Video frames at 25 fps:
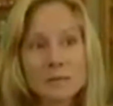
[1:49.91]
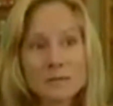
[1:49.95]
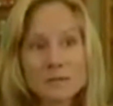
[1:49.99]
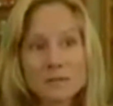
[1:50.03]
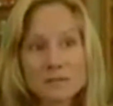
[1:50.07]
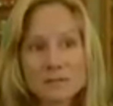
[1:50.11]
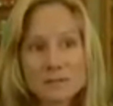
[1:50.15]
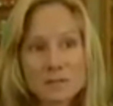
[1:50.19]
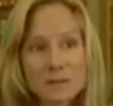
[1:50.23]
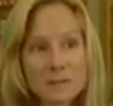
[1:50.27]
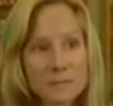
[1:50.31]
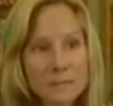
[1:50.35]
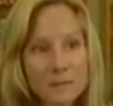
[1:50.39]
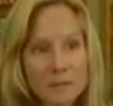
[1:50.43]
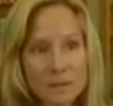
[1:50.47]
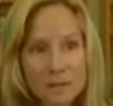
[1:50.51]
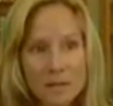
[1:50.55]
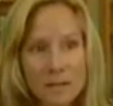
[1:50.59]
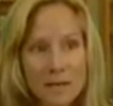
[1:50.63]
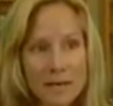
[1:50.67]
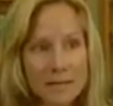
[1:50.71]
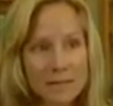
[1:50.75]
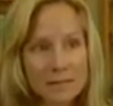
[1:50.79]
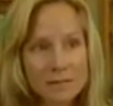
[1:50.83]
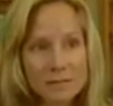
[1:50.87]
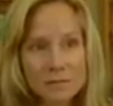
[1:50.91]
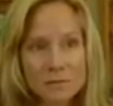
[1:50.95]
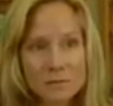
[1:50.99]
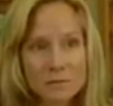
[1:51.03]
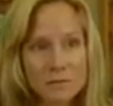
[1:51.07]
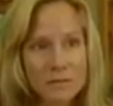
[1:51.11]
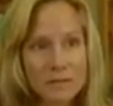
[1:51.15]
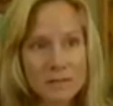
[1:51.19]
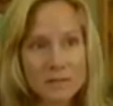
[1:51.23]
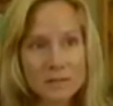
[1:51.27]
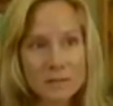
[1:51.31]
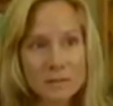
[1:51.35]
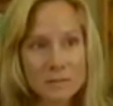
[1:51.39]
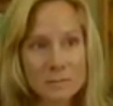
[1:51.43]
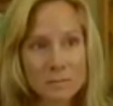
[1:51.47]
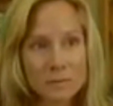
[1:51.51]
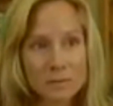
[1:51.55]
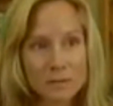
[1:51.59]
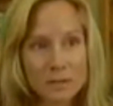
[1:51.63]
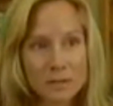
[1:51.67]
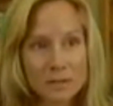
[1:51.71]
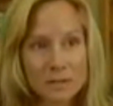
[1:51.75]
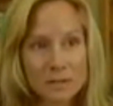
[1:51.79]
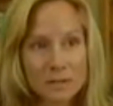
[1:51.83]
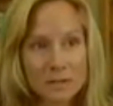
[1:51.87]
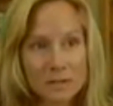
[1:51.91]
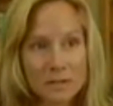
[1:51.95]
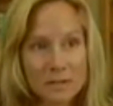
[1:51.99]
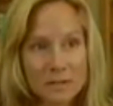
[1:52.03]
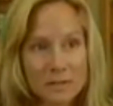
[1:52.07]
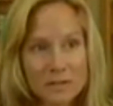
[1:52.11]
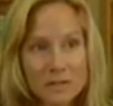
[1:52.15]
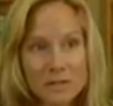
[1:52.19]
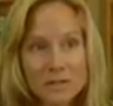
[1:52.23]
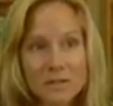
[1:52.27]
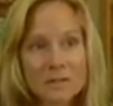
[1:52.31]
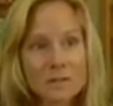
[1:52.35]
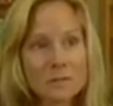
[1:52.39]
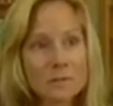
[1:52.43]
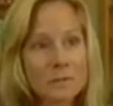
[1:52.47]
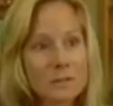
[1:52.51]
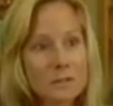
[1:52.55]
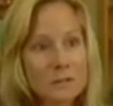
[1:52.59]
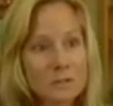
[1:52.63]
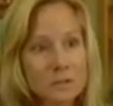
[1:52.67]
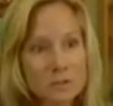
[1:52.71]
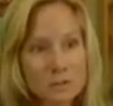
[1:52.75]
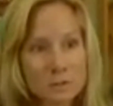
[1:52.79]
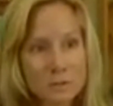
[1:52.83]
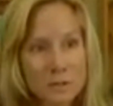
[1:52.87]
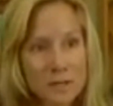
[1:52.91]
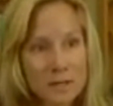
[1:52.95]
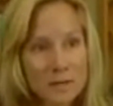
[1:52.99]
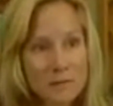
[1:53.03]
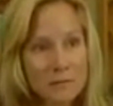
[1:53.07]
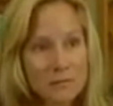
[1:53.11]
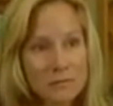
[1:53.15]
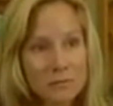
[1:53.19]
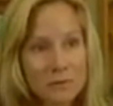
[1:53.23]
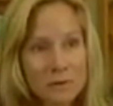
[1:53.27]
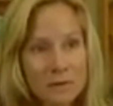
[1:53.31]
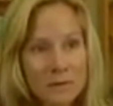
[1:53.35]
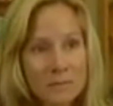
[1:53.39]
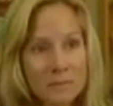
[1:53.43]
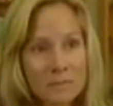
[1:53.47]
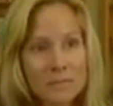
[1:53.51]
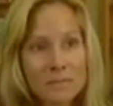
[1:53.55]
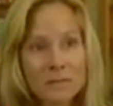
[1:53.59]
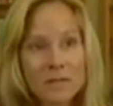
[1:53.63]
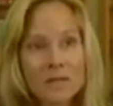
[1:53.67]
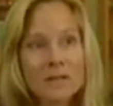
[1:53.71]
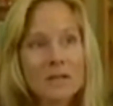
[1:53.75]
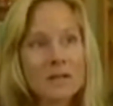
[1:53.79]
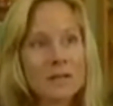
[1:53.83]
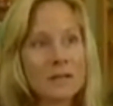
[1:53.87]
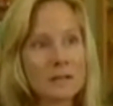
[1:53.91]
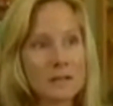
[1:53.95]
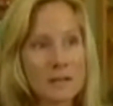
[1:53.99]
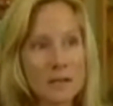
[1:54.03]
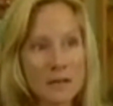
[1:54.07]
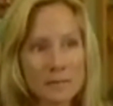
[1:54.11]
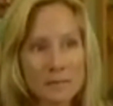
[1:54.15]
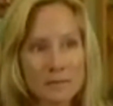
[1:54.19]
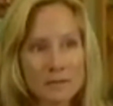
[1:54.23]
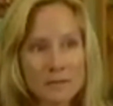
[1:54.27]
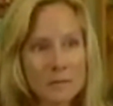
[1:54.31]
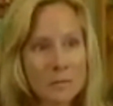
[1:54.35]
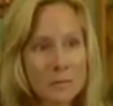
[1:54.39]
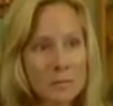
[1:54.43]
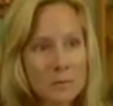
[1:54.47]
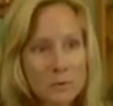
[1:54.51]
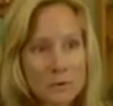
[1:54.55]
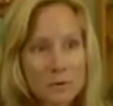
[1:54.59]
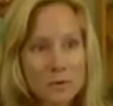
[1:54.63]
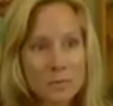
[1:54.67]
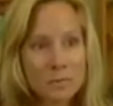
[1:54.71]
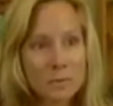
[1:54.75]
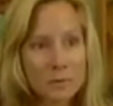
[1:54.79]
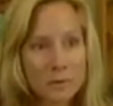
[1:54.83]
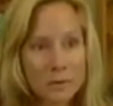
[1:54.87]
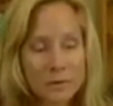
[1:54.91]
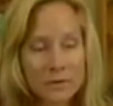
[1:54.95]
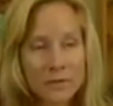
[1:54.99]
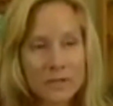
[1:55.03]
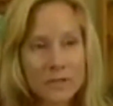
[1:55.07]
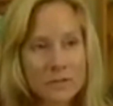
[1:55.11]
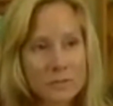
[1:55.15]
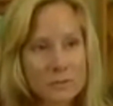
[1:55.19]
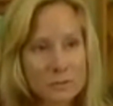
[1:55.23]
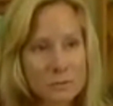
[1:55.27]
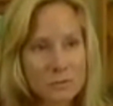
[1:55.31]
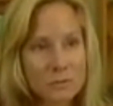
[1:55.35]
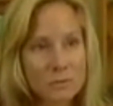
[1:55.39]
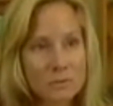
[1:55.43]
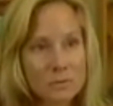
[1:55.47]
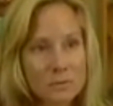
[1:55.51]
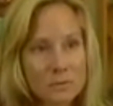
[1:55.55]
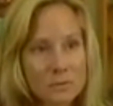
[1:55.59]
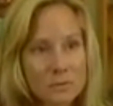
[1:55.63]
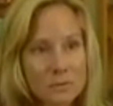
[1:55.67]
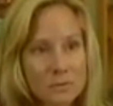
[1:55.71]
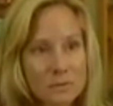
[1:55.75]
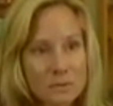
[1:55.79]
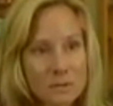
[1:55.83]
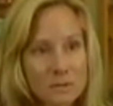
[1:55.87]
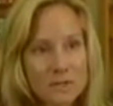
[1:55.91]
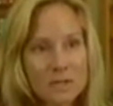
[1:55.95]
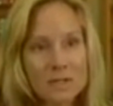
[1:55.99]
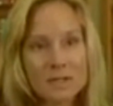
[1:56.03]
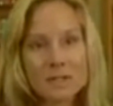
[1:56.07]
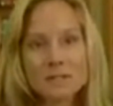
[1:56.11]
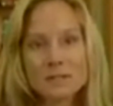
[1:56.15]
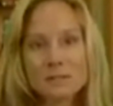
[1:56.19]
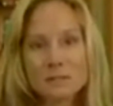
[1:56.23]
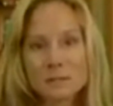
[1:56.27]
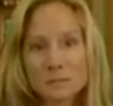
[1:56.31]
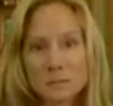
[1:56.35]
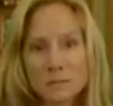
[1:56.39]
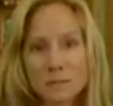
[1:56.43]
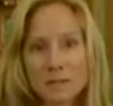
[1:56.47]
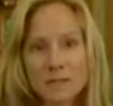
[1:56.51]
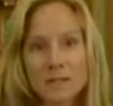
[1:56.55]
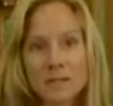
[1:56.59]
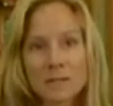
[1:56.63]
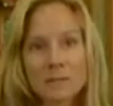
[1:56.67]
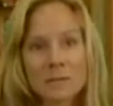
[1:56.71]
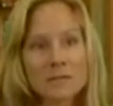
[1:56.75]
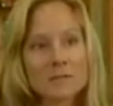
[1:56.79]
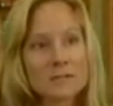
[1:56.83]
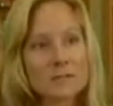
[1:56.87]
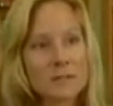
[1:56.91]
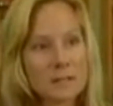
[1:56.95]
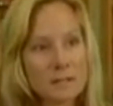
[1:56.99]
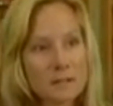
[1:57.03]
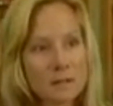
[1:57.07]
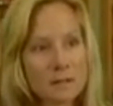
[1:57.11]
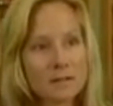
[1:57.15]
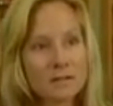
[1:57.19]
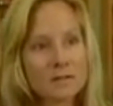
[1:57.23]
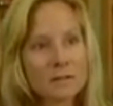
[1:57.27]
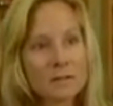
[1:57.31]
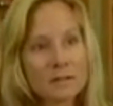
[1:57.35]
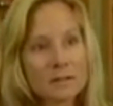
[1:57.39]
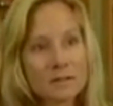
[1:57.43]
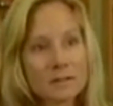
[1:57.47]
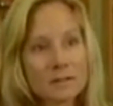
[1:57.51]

to skip the glasses phase completely. She just went straight from having the board blurry in school to being able to see clearly.